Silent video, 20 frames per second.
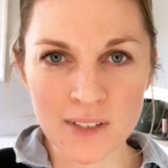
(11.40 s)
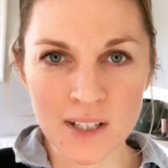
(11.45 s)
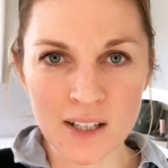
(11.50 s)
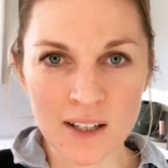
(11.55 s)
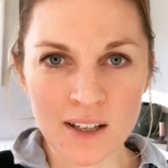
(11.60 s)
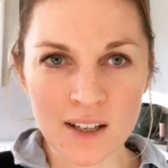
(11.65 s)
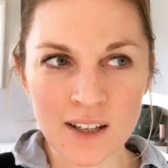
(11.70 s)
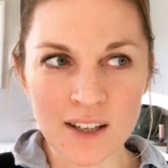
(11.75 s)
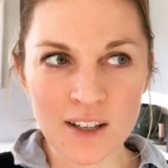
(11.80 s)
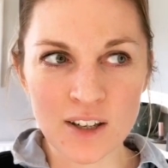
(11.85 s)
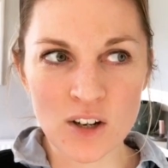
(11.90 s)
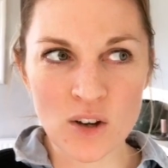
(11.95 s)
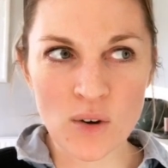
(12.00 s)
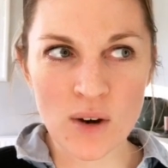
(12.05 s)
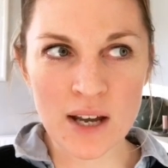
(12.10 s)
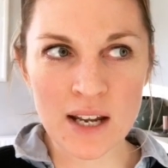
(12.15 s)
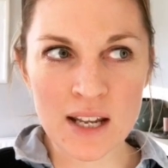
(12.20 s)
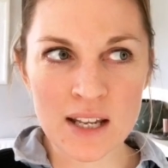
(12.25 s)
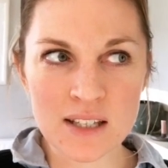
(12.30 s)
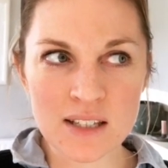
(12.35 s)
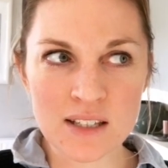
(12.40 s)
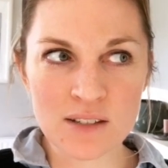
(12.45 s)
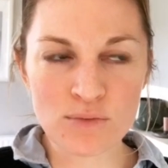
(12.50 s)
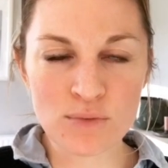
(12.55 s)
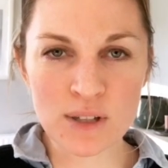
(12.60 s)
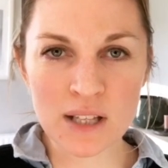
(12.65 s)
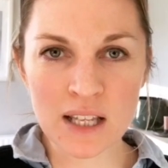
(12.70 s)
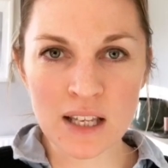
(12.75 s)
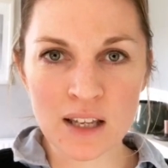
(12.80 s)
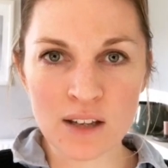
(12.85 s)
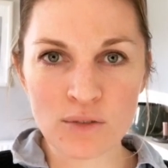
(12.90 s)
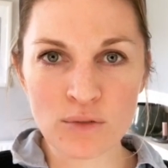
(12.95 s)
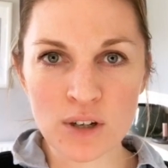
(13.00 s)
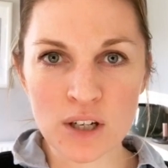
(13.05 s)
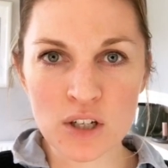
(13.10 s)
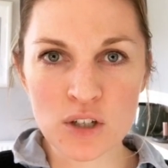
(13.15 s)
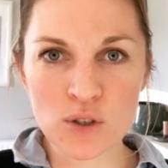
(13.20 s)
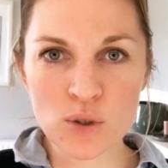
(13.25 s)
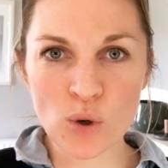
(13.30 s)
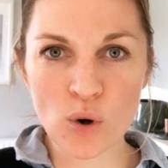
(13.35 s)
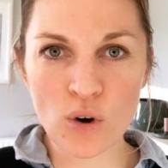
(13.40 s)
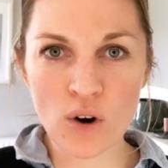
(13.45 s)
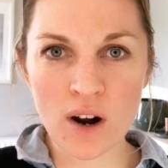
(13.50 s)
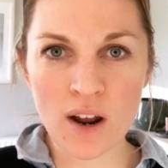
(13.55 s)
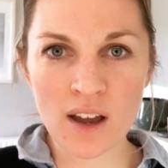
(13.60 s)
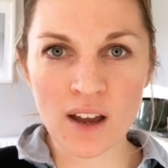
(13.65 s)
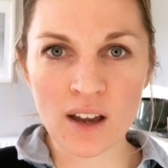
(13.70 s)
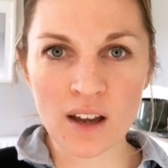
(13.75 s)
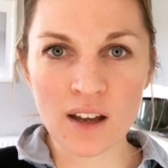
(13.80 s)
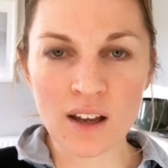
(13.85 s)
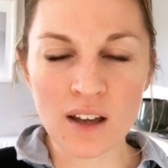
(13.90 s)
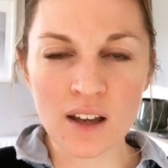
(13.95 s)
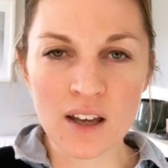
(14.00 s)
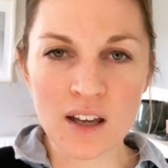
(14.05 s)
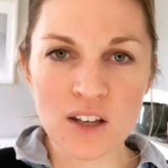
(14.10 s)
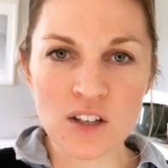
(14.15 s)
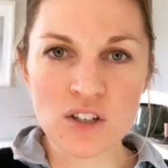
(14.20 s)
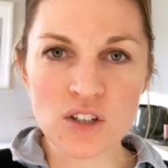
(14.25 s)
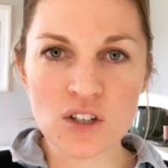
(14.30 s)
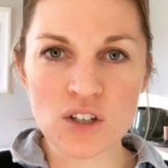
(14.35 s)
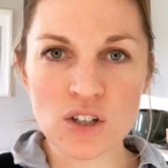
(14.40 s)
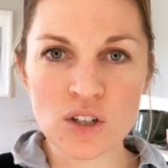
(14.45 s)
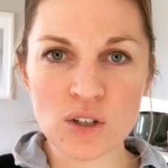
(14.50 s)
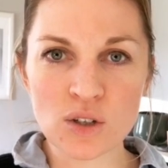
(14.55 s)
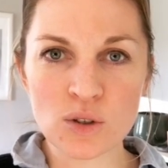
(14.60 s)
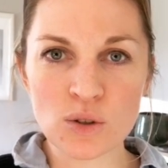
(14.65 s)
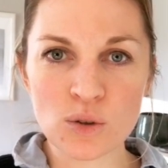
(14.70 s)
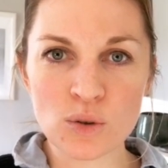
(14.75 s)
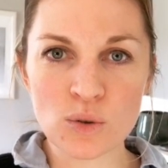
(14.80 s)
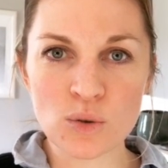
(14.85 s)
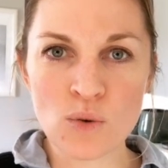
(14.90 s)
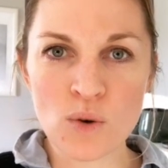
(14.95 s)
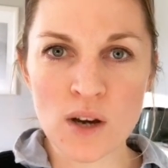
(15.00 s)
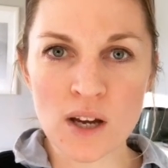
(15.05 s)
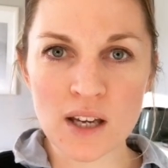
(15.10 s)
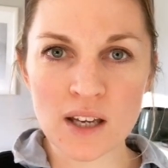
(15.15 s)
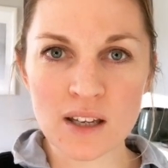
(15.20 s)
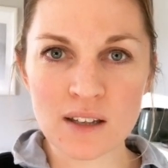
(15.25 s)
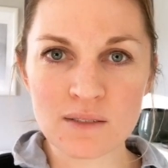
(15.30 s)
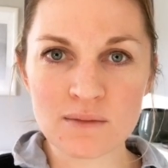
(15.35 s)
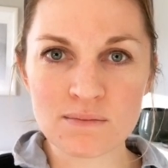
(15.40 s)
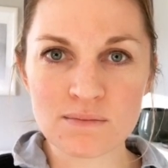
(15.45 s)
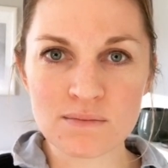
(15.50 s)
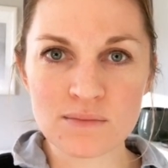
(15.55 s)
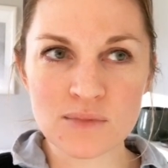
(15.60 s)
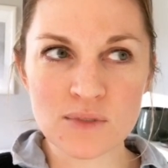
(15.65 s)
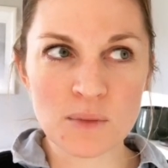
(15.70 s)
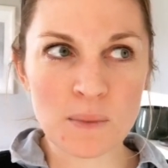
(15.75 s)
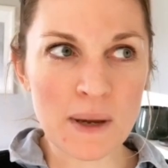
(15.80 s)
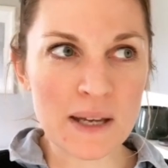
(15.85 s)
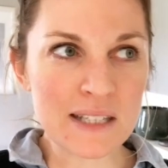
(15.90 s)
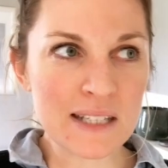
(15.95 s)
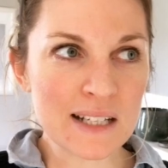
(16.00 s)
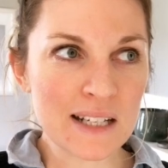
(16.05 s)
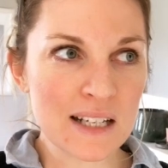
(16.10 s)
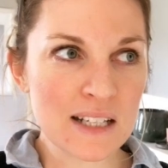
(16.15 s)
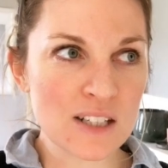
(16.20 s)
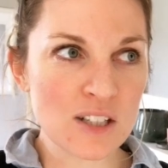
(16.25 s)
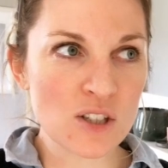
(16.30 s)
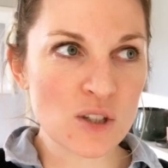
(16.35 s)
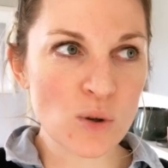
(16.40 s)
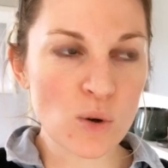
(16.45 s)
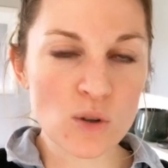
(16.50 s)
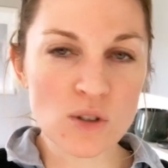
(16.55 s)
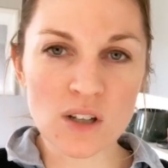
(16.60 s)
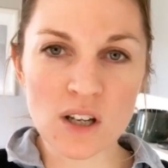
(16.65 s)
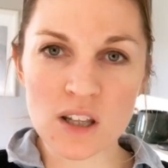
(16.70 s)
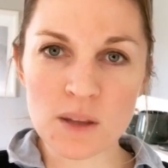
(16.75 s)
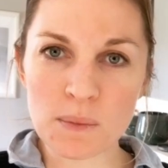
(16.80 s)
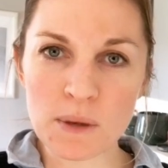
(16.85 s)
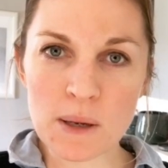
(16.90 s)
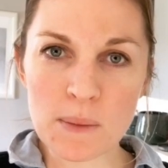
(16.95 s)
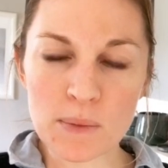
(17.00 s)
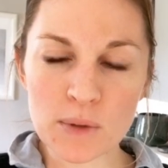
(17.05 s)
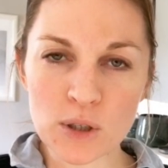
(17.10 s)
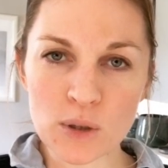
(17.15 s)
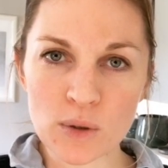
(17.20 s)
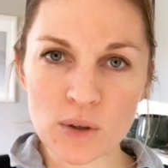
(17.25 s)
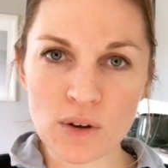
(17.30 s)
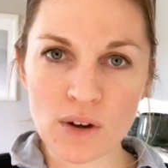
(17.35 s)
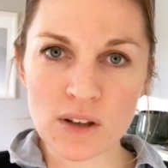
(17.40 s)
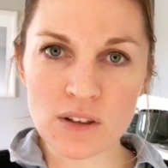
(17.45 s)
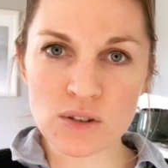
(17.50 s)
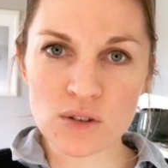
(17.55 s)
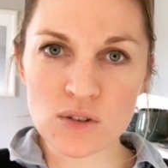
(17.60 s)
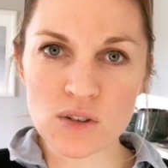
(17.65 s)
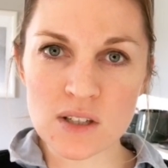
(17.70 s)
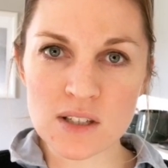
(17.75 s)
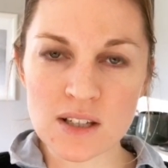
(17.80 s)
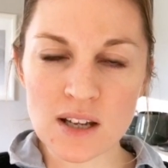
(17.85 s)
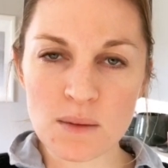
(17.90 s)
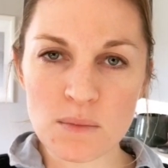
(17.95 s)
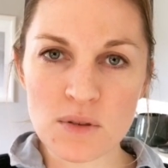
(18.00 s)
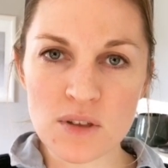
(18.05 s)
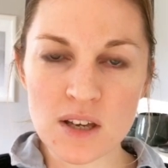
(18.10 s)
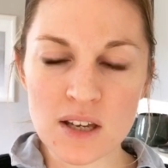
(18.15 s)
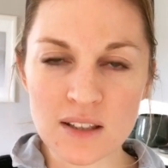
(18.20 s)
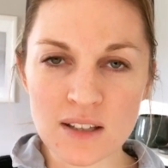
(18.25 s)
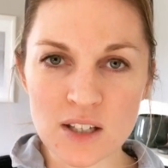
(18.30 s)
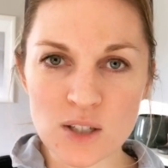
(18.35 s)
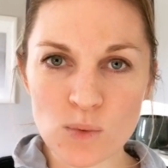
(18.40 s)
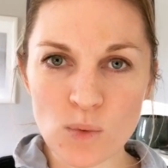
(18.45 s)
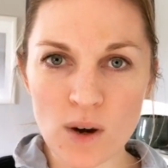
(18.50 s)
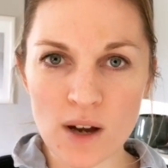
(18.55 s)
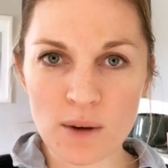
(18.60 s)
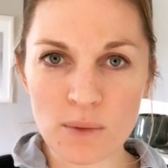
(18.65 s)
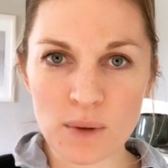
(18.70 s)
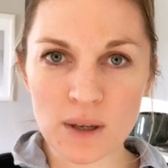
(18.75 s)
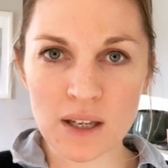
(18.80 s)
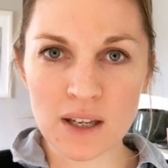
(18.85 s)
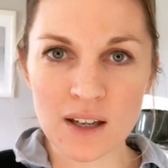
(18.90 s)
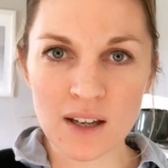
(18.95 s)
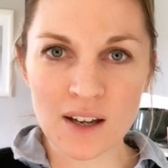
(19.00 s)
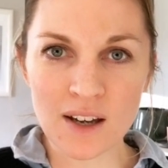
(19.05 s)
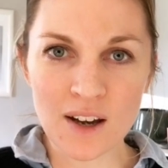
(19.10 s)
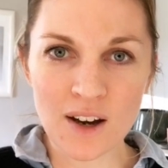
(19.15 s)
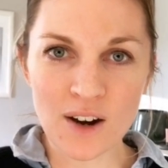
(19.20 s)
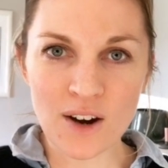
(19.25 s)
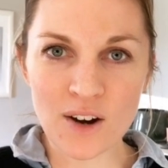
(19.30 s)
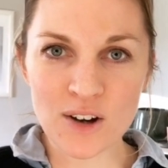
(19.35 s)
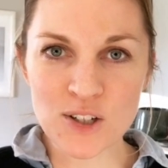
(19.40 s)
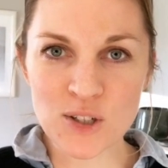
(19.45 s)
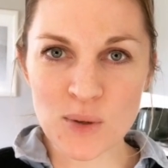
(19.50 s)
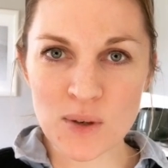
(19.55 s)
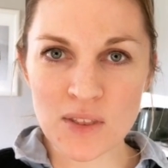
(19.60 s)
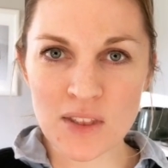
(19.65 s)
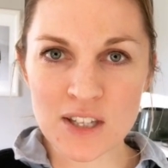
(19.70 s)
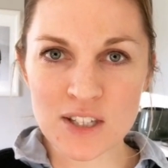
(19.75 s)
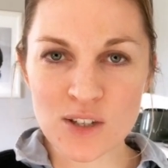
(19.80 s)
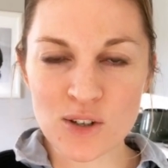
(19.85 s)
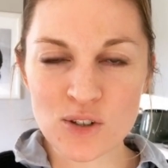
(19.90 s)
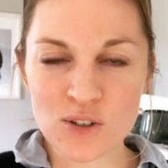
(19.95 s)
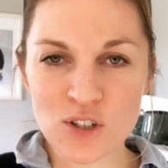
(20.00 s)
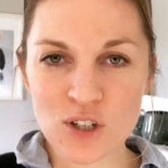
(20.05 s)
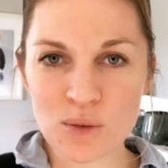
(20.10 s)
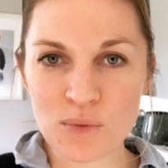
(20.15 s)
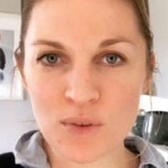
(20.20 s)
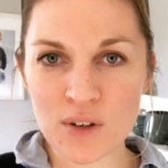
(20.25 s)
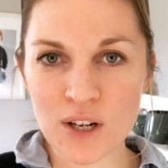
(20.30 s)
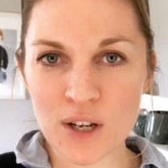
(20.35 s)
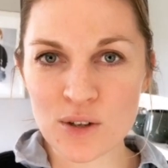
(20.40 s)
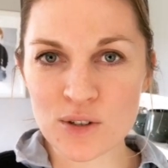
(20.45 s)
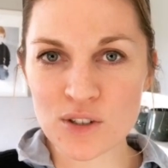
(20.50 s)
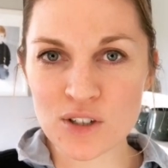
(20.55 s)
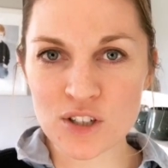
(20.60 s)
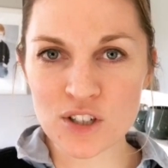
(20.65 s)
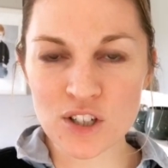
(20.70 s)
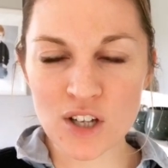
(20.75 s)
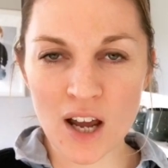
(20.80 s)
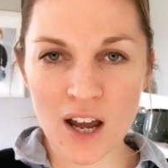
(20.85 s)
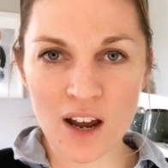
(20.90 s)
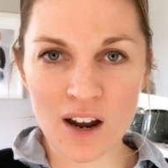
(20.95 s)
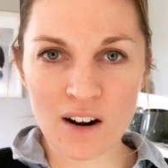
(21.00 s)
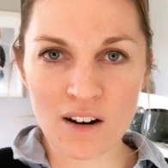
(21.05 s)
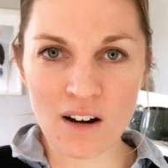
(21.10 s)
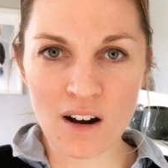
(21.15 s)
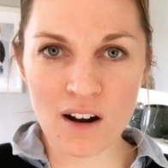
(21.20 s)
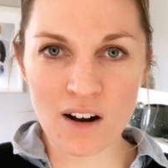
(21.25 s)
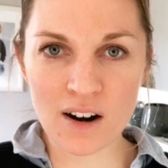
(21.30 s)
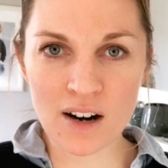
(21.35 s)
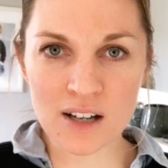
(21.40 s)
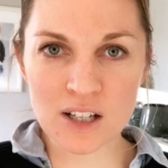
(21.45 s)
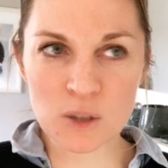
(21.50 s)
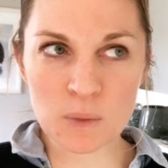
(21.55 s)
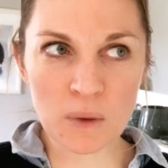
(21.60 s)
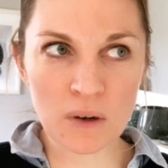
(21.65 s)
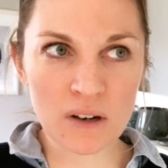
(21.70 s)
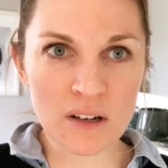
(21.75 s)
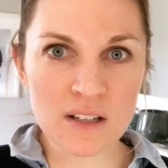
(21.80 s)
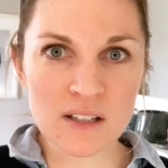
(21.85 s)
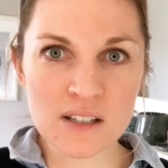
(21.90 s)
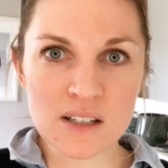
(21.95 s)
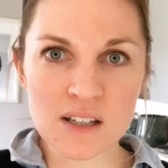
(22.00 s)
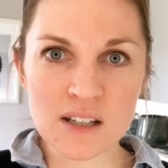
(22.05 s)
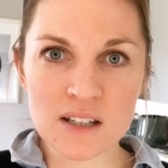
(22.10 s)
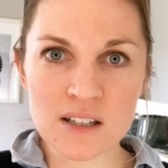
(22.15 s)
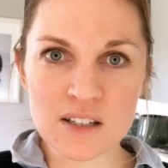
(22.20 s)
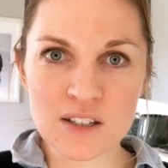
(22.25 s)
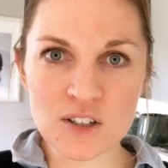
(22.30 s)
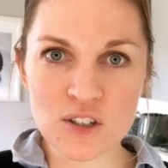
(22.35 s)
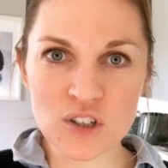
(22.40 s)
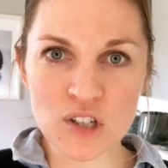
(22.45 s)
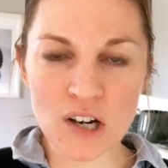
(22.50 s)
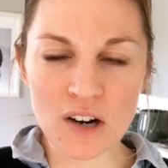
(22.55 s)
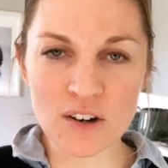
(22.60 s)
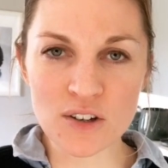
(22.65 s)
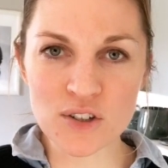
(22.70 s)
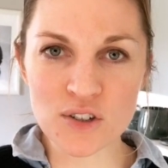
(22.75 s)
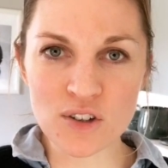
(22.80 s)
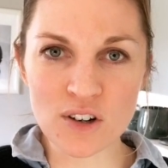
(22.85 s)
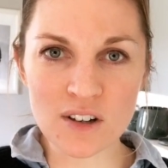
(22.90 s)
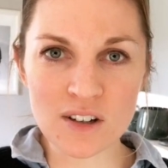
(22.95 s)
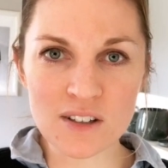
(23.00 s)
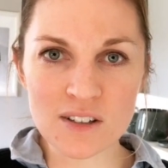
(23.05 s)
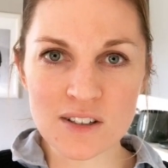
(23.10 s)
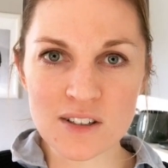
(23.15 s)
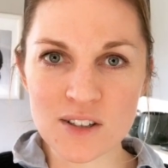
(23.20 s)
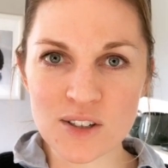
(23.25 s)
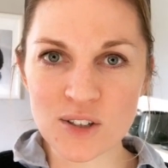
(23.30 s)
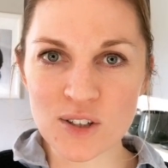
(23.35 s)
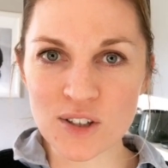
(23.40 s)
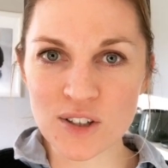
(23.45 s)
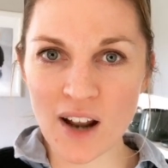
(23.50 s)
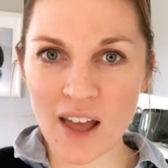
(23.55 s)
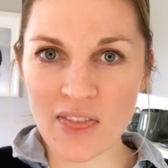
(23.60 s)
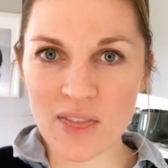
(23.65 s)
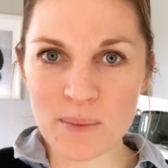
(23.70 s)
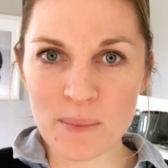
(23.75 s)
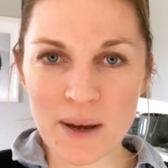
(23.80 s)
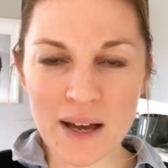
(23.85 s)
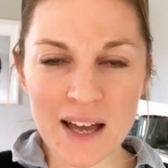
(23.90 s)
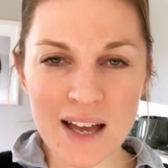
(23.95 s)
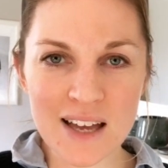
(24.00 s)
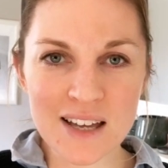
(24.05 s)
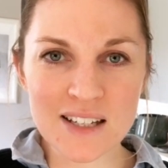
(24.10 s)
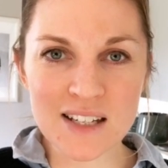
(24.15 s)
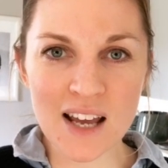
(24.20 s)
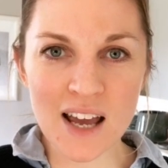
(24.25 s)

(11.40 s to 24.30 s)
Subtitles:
you know, and it's really reassuring to talk to other people who are going through the same thing. That's why we are doing these YouTube videos, to share our experiences, to share our struggles, the good and the bad.